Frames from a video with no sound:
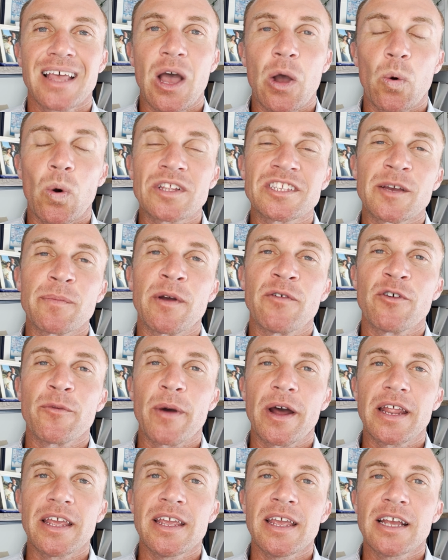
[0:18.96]
What's up,
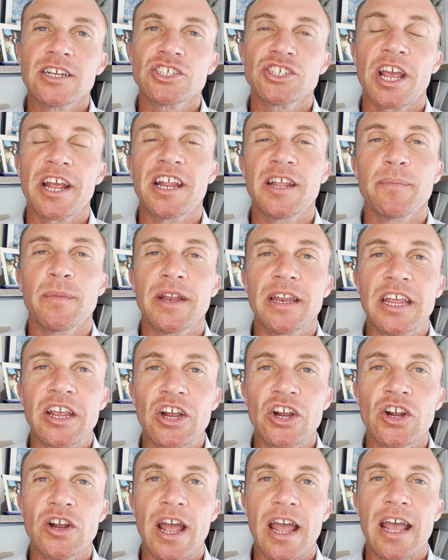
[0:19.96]
everybody? CheyneInman
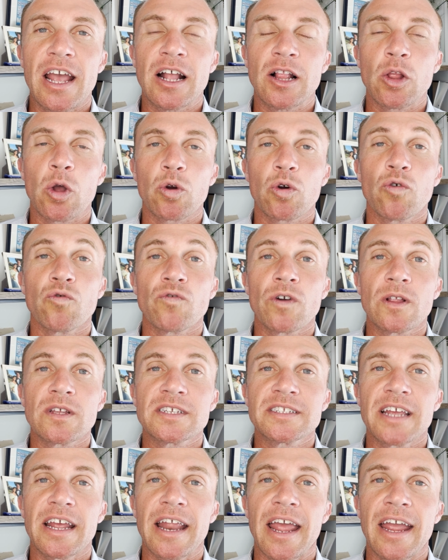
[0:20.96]
here, a local real
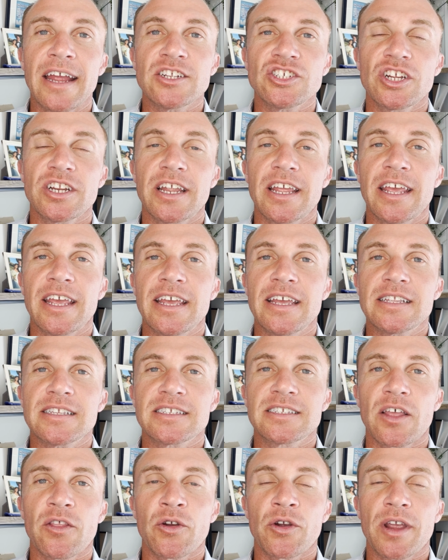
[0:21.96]
estate agent in
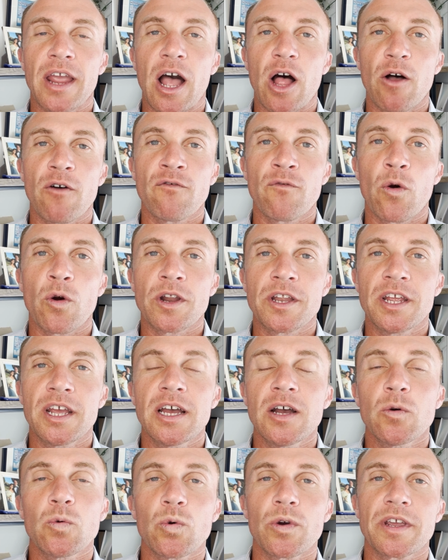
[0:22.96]
Southern
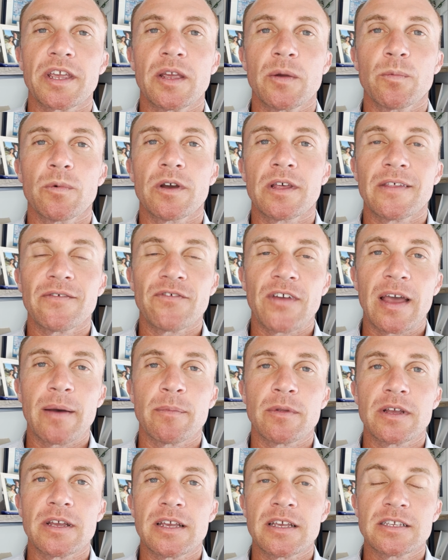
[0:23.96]
California, working with
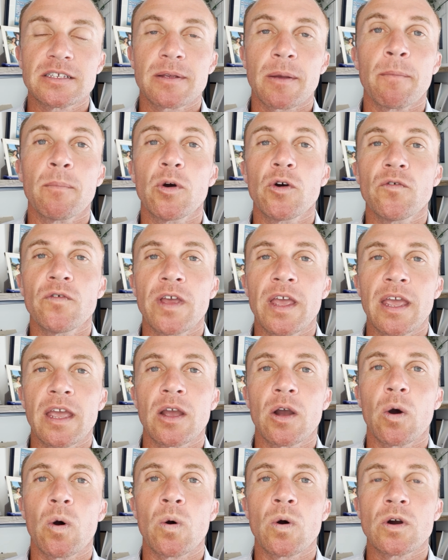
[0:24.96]
families moving
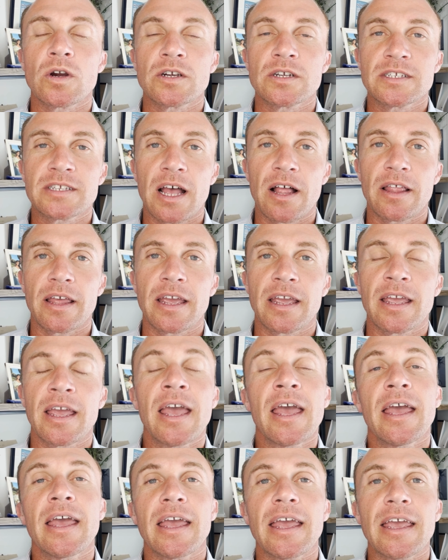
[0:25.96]
or selling
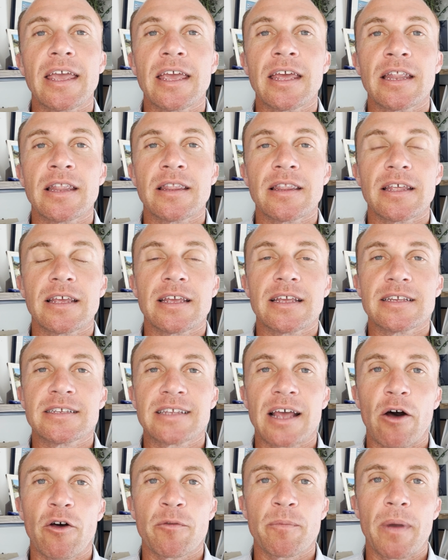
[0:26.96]
in the
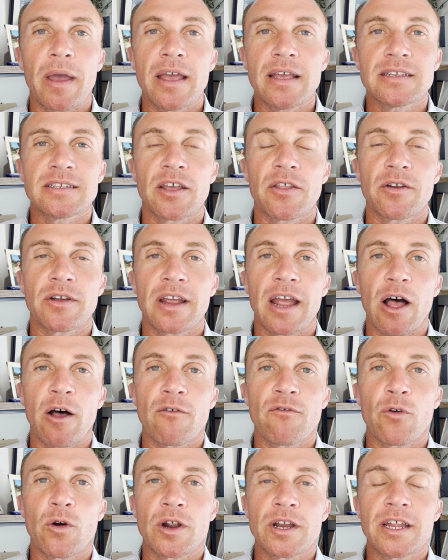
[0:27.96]
South Bay, Southern
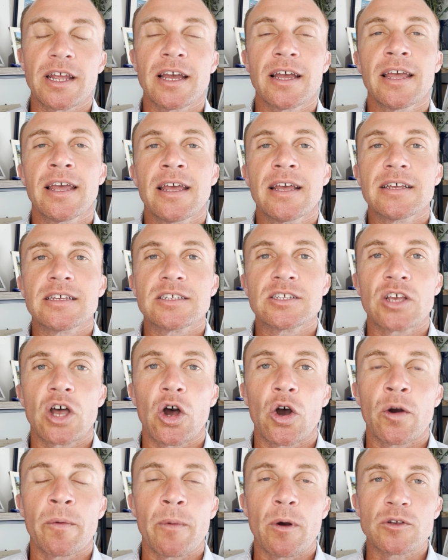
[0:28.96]
California.
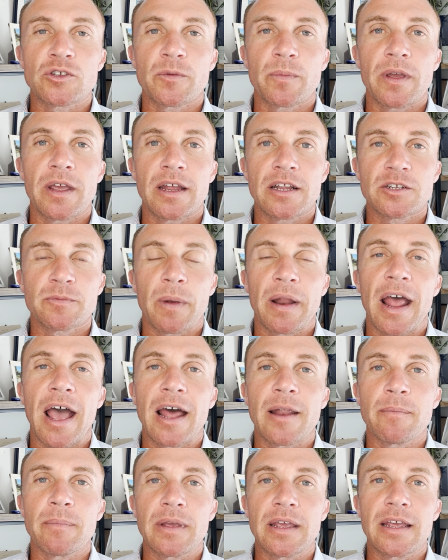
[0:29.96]
So Hermosa Beach,
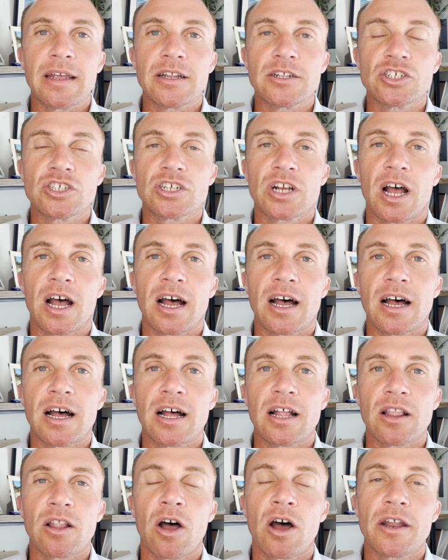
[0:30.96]
Manhattan Beach,
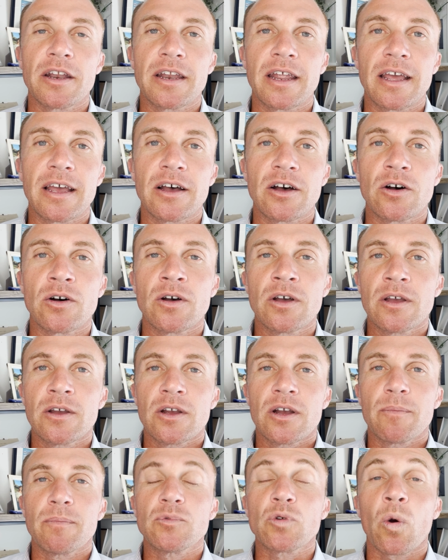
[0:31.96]
Lawndale,
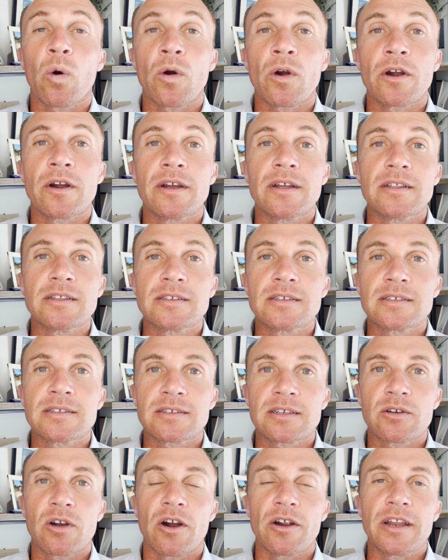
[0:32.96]
Torrance,
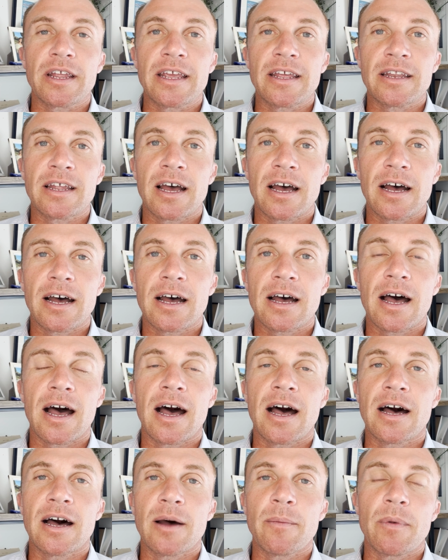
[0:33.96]

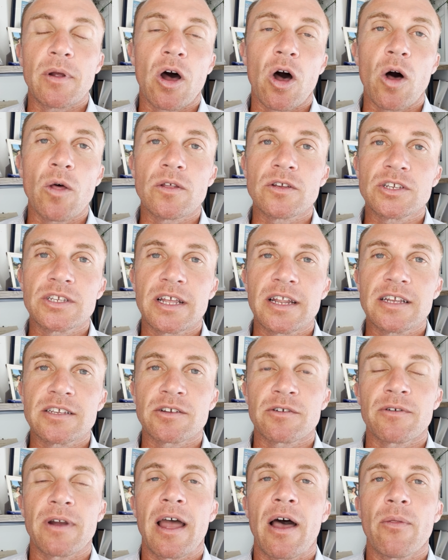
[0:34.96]
Gardena, all the cities
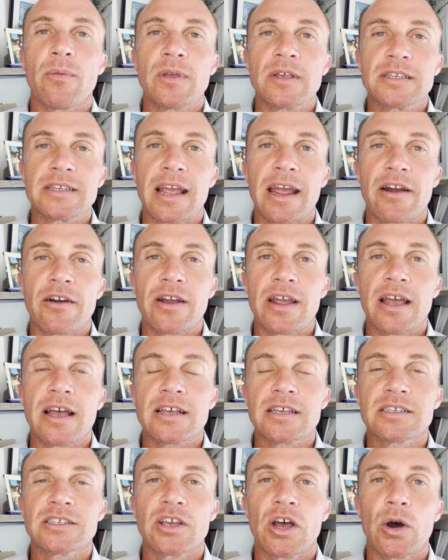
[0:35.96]
around this
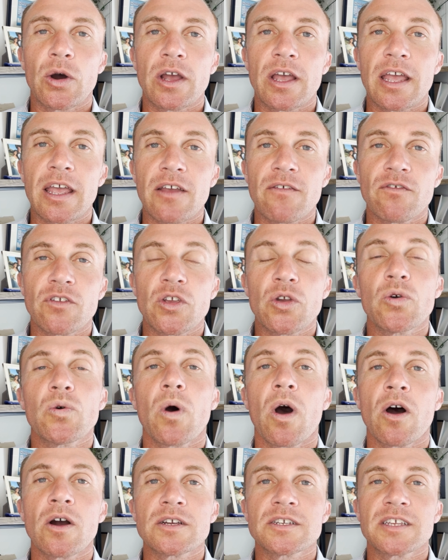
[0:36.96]
area. So if you
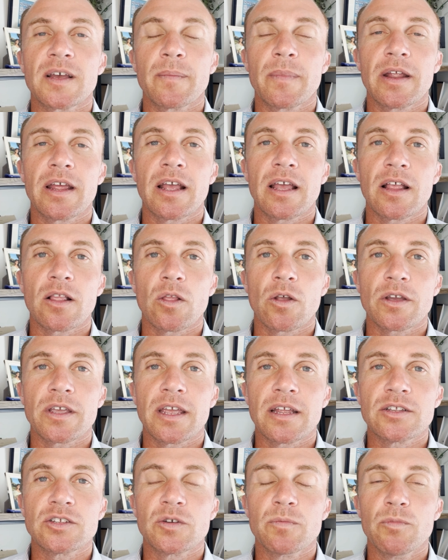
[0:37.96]
are somebody
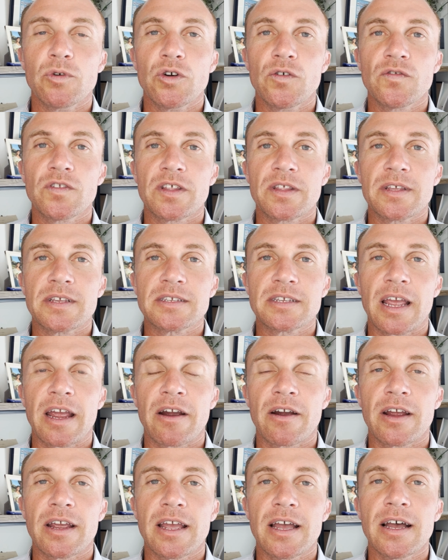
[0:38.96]
looking to move to this
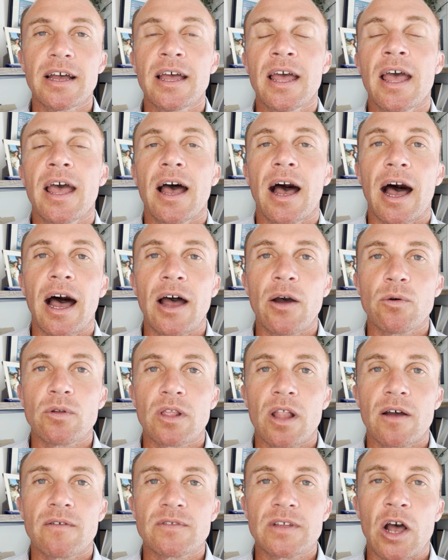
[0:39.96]
area, I would
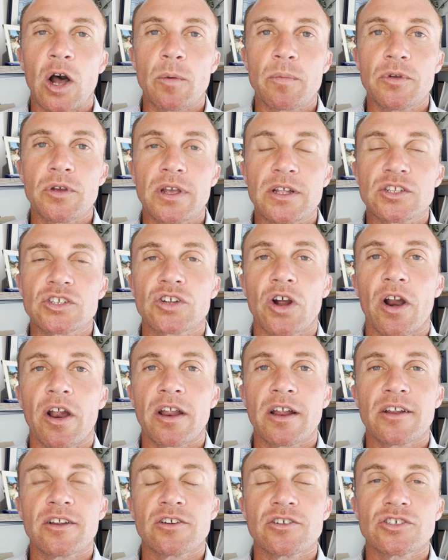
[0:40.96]
love to help you get started
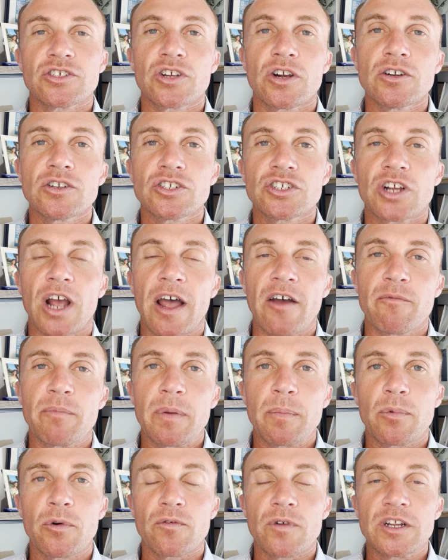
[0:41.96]
in your search. I have
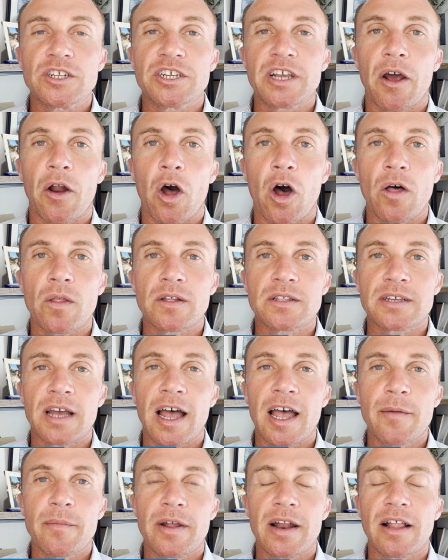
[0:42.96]
people reaching out all the
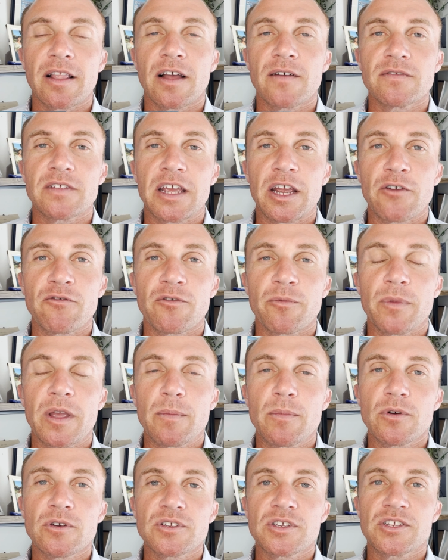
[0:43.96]
time and I love to hear from
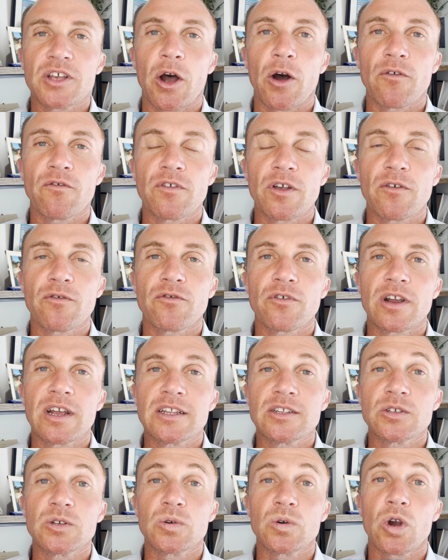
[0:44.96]
people. So feel free
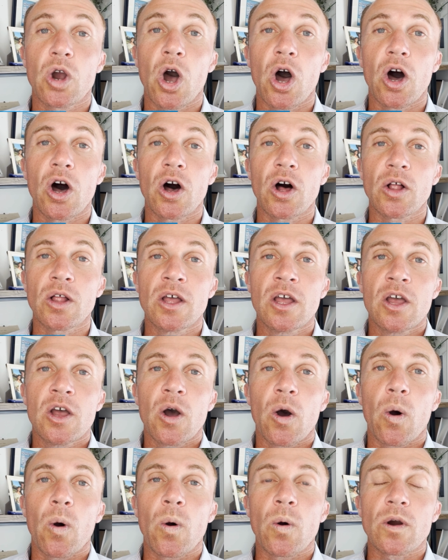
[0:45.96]
to call
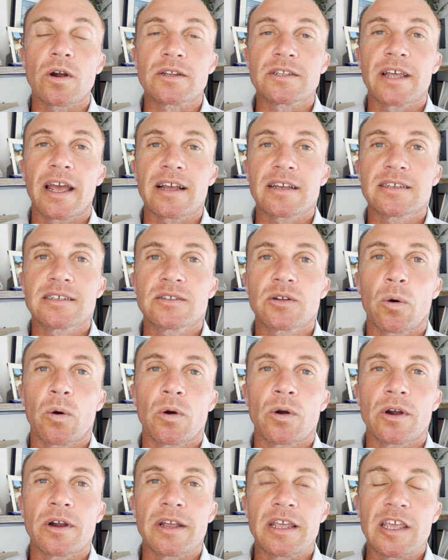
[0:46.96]
or text
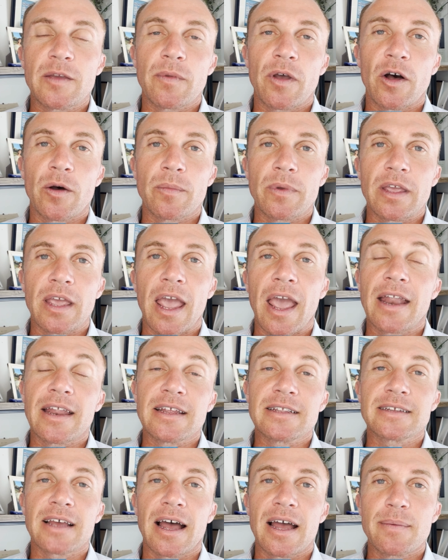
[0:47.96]
or email me
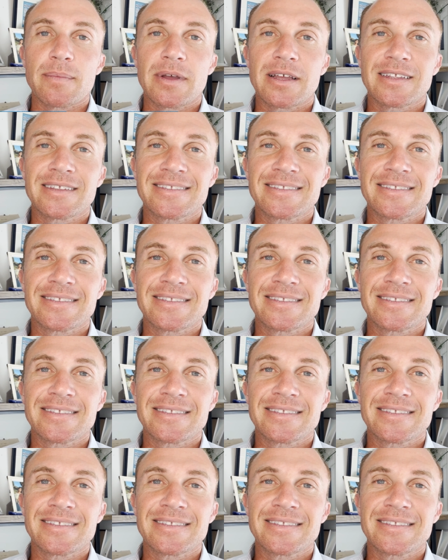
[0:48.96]
anytime.